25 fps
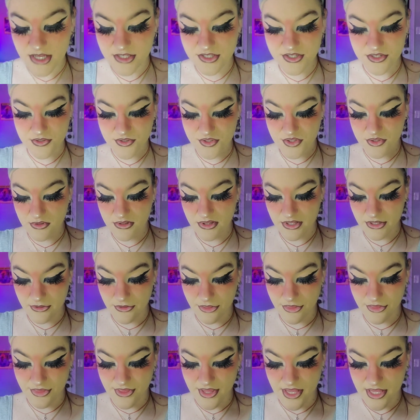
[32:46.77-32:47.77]
do a little
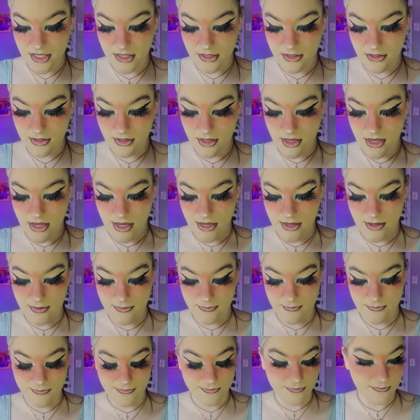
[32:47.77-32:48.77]
thick,
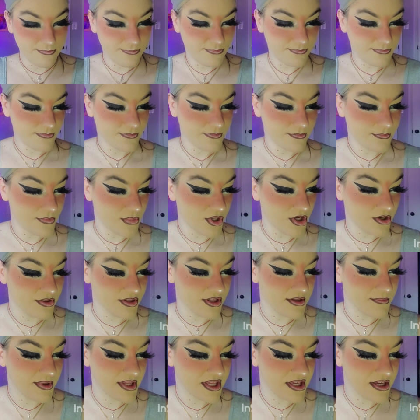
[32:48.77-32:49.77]

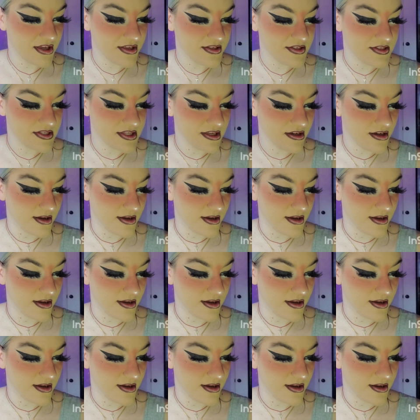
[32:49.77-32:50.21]
only because